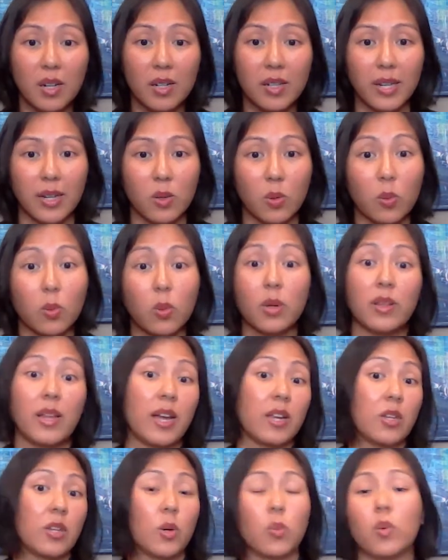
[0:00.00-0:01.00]
starting
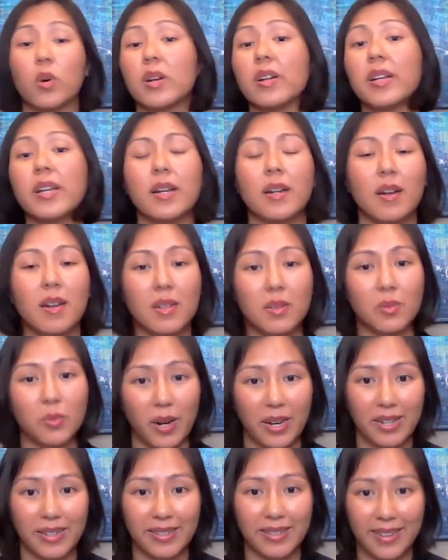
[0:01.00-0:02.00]
or that you're working
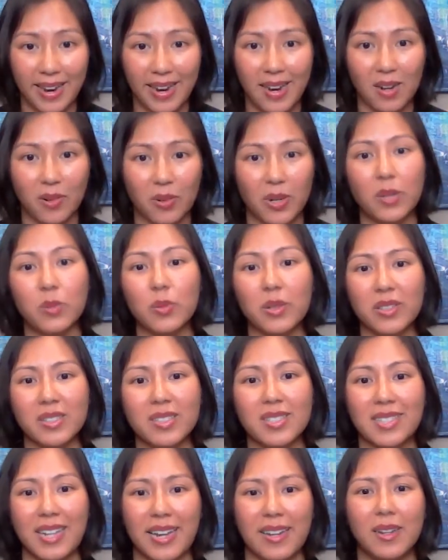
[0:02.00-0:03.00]
on right now in
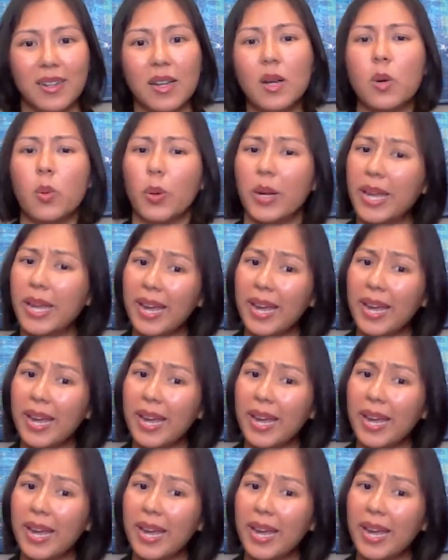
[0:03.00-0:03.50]
real estate.